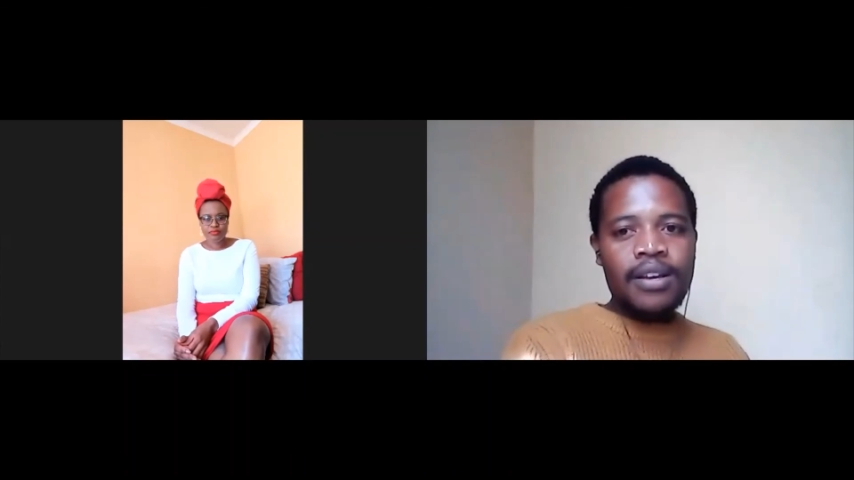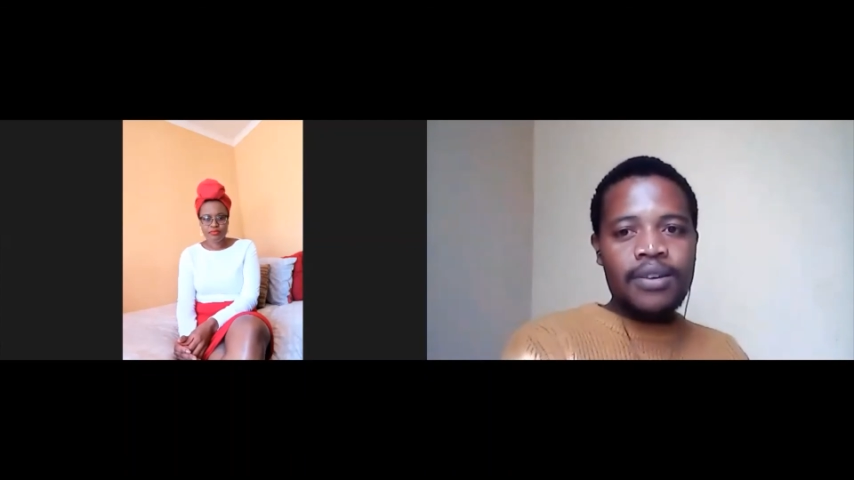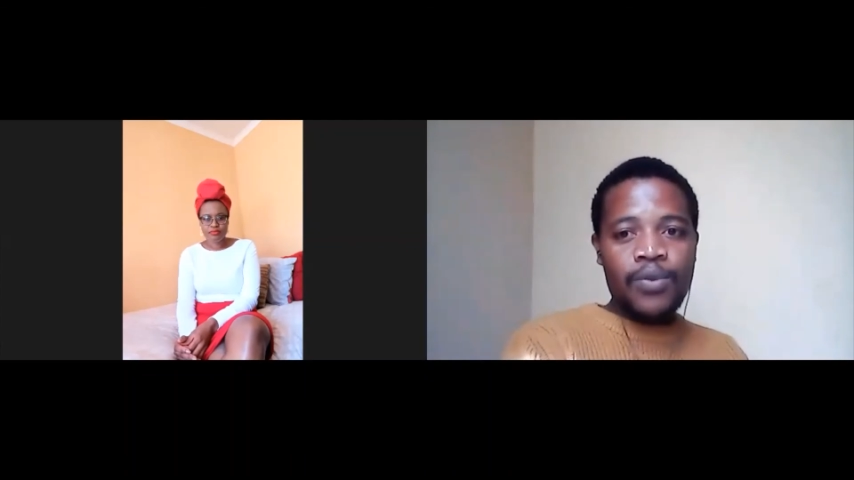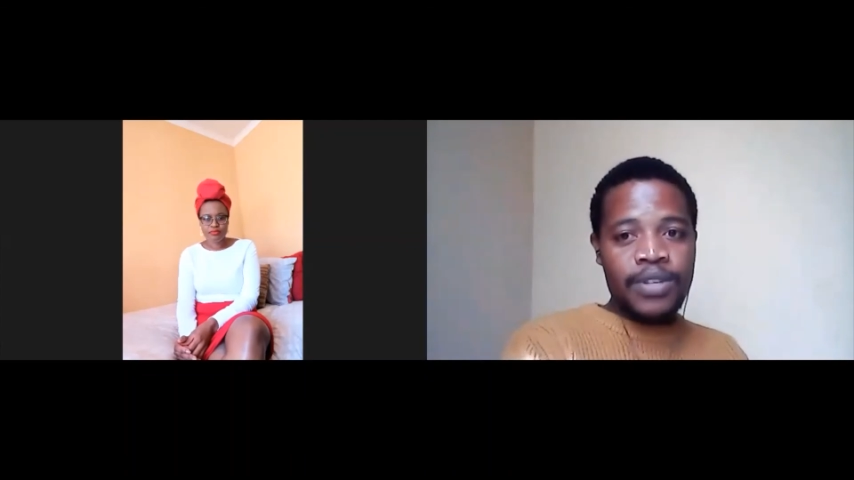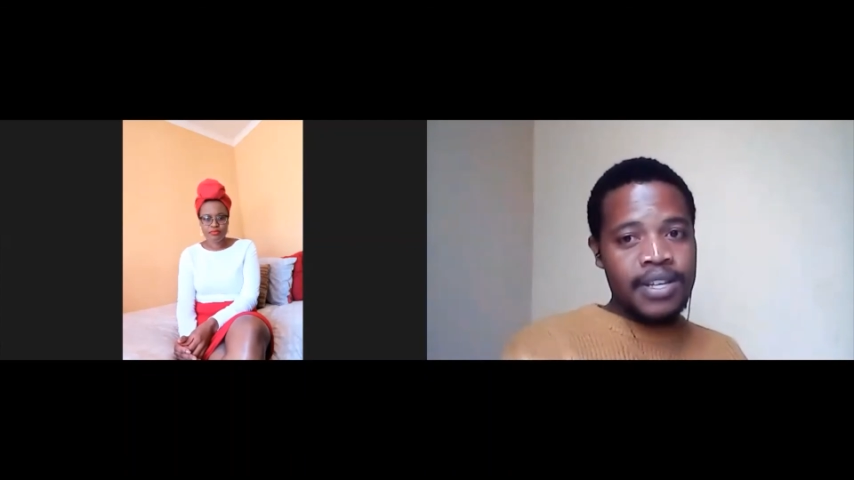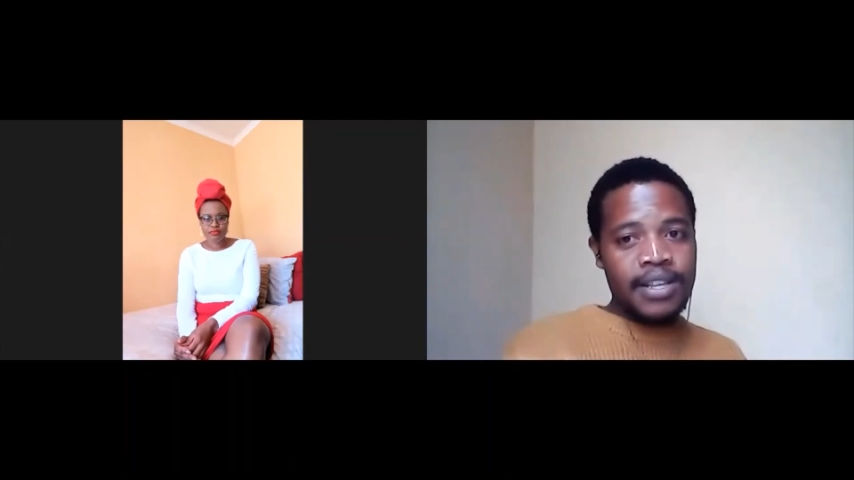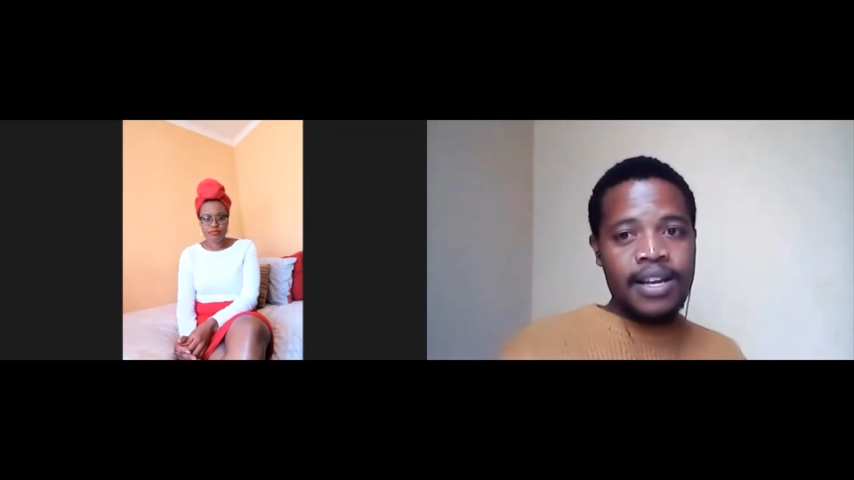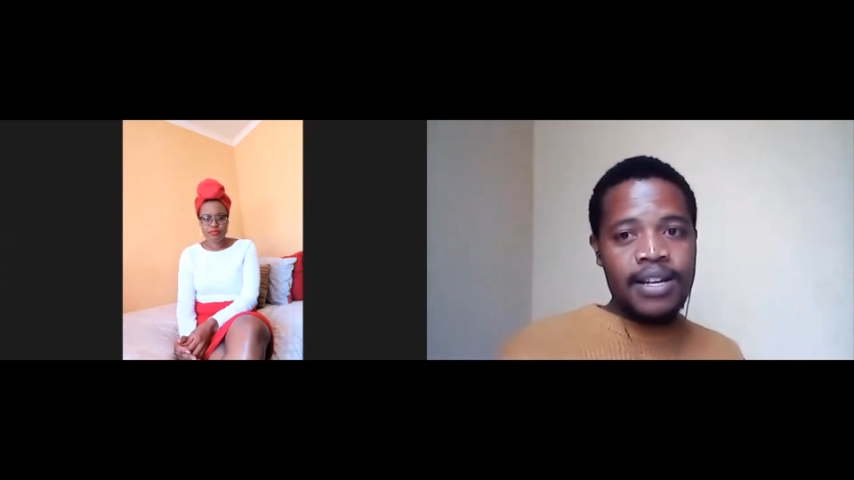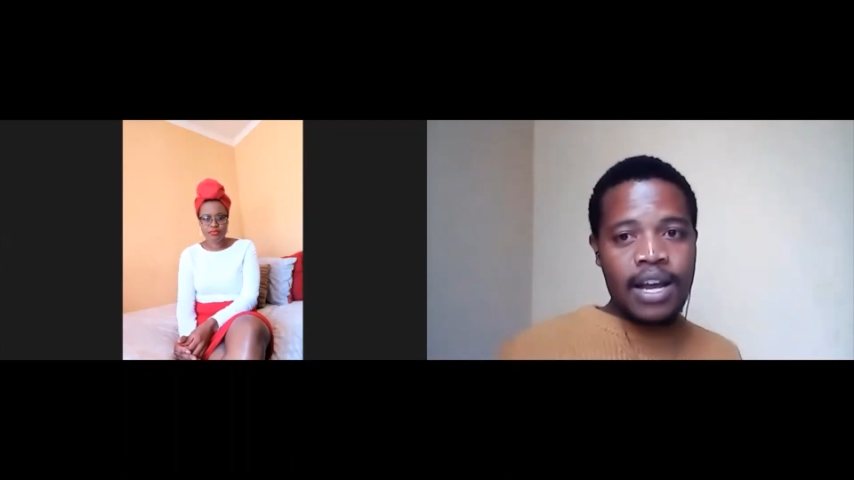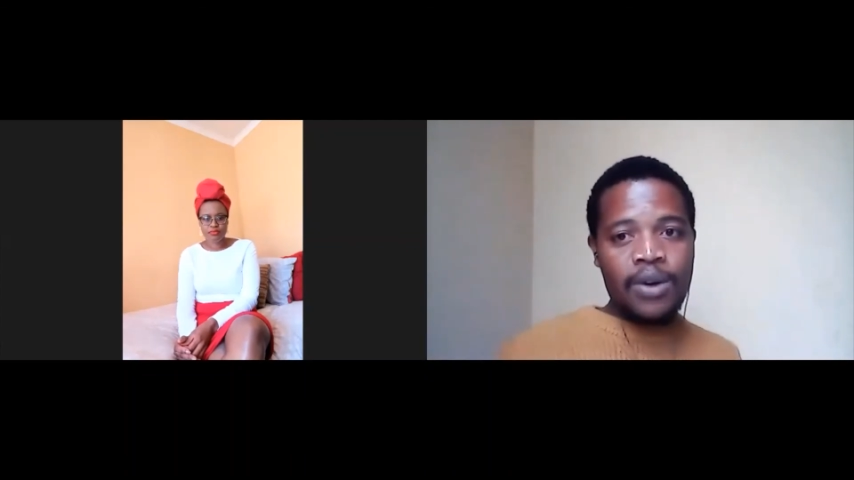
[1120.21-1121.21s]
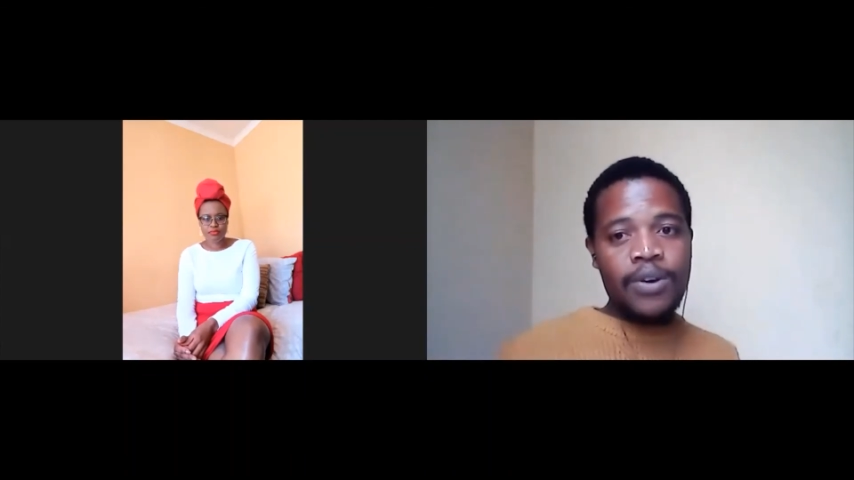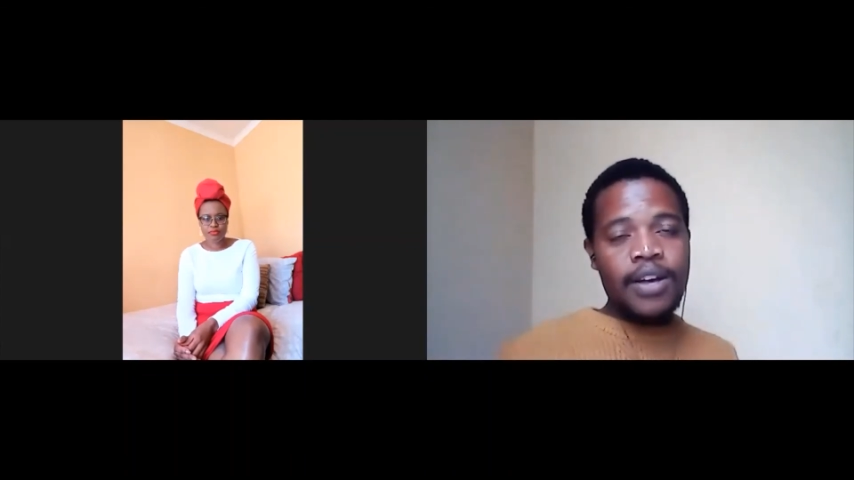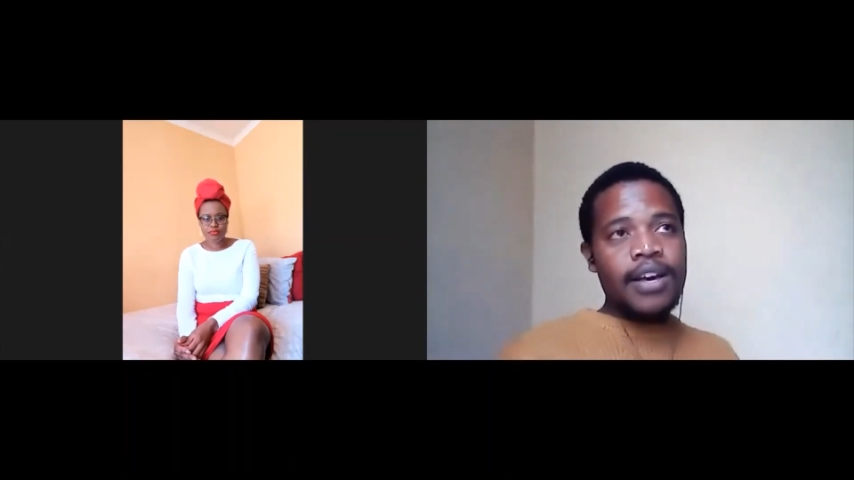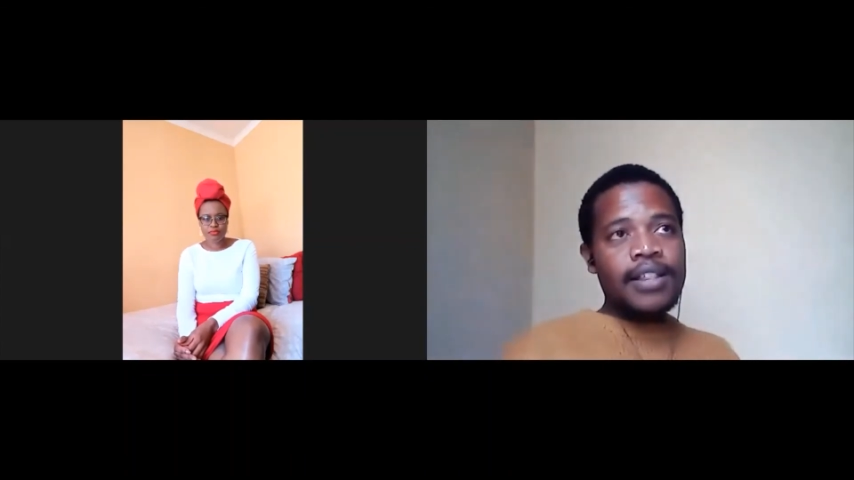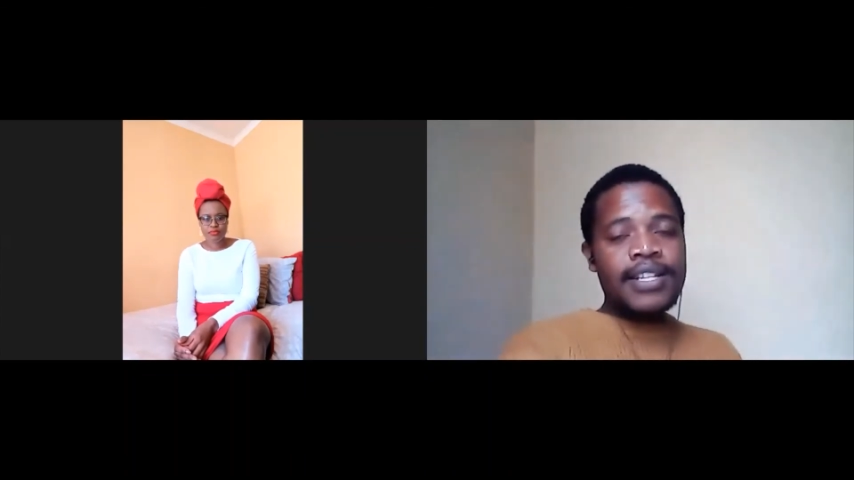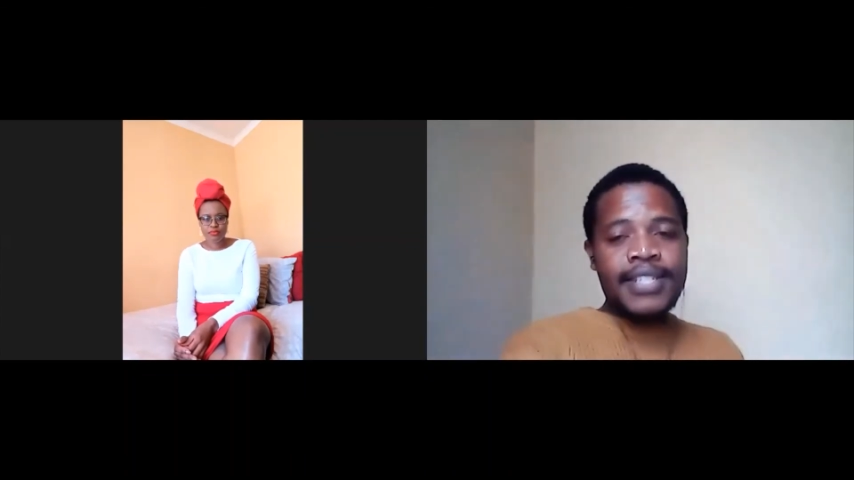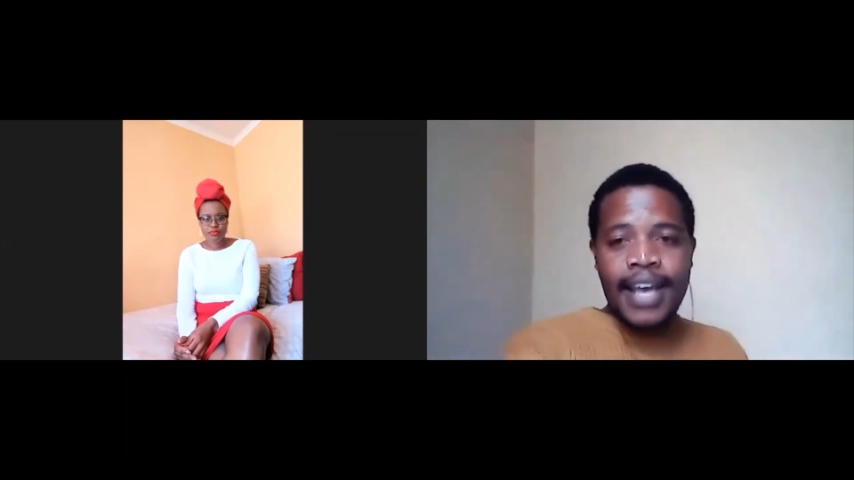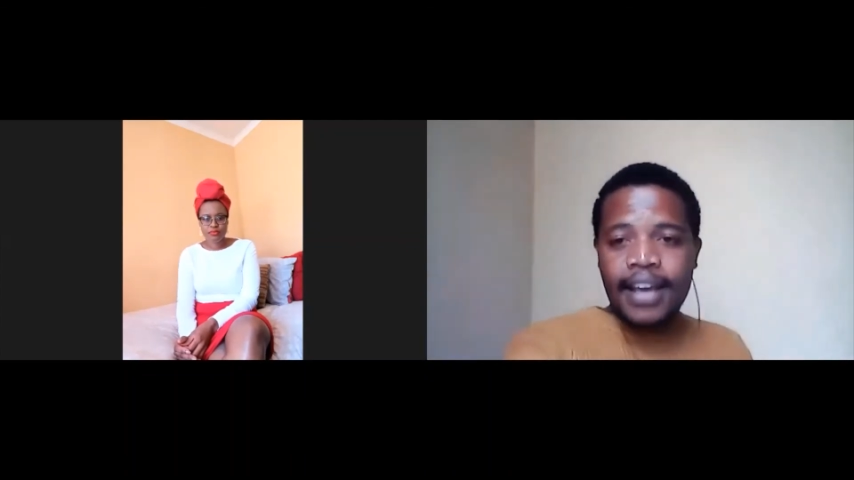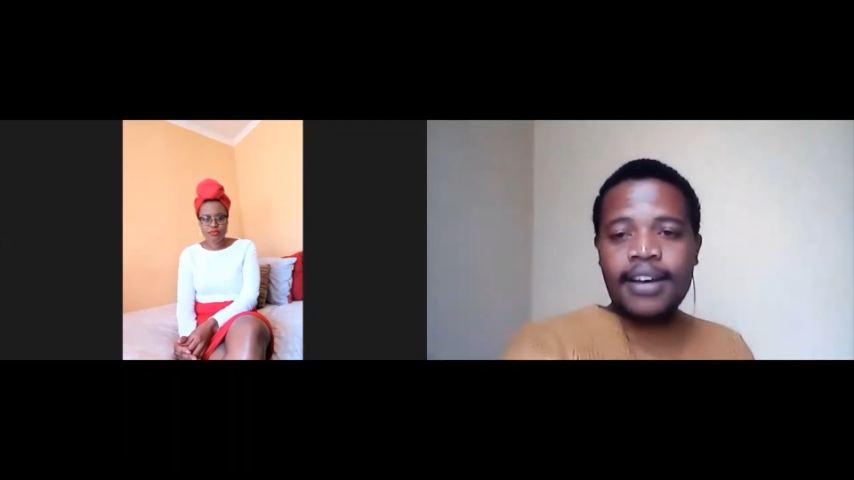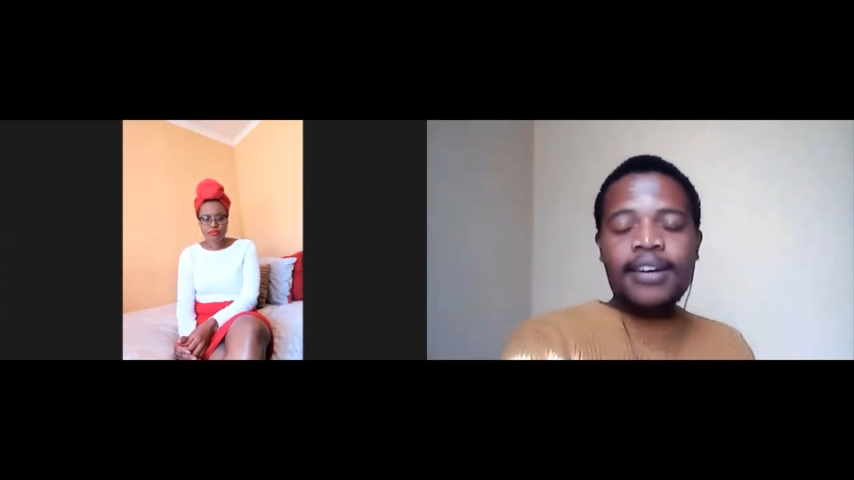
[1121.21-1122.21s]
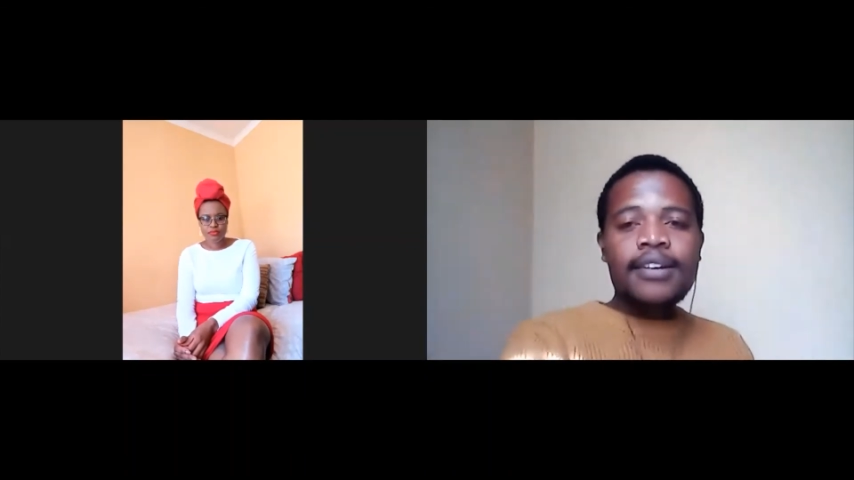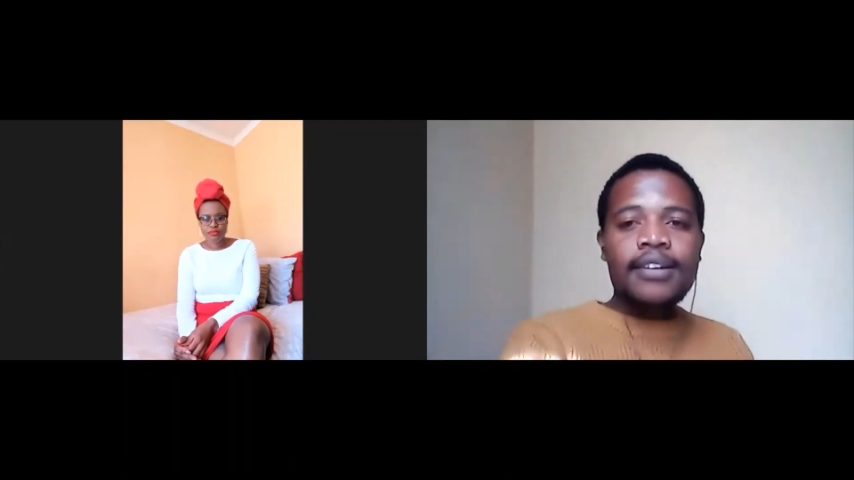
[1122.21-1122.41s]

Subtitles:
we see that now the tech.